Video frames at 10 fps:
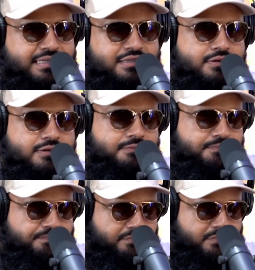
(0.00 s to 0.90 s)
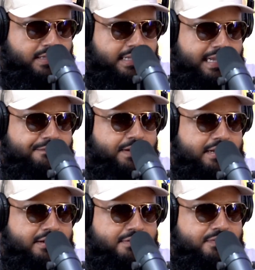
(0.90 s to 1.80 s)
So he got
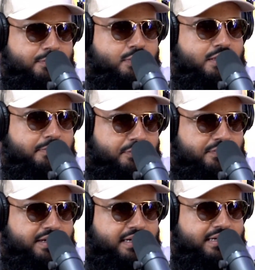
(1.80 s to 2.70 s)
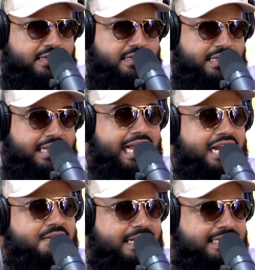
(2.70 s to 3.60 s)
fired from doing #3. He got
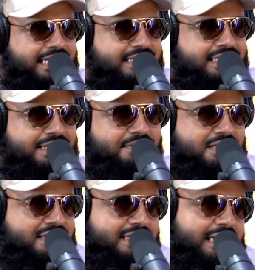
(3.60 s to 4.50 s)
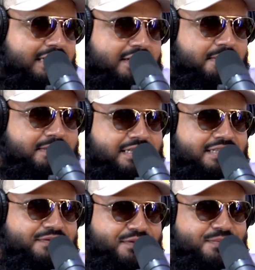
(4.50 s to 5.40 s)
hired by DC, which is like the
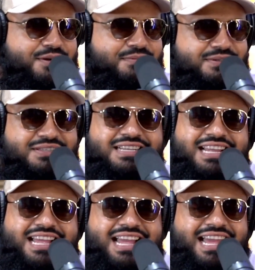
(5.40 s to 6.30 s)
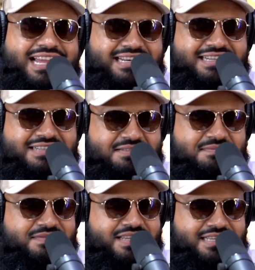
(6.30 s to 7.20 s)
competition for Marvel.
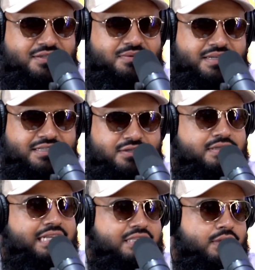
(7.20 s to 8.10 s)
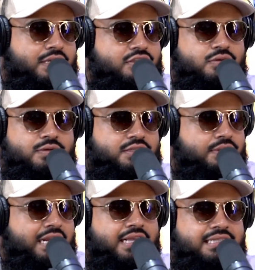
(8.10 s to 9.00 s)
And he's doing Suicide Squad 2, which right
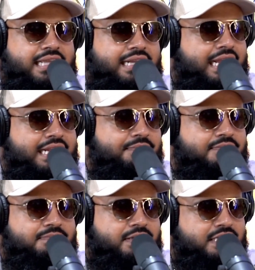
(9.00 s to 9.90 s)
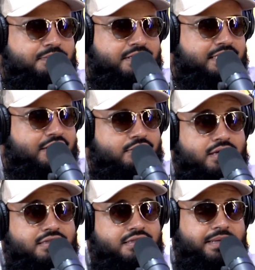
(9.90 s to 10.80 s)
now has like 90+% on
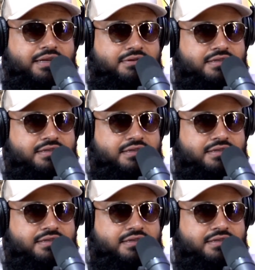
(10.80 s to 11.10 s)
Rotten Tomatoes.